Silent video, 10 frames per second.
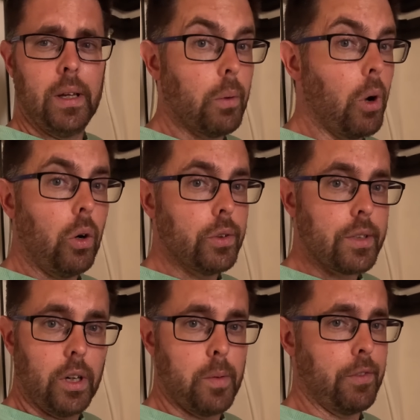They were on
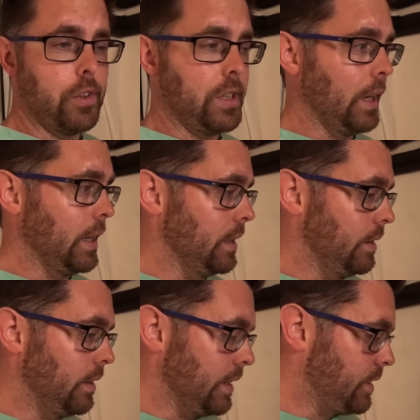time every day.
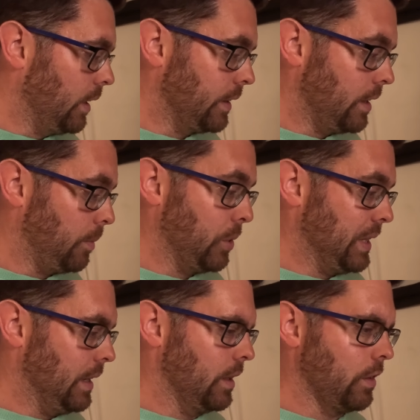They tidied up at
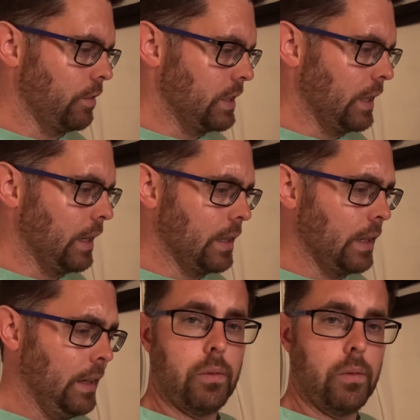the end of every day.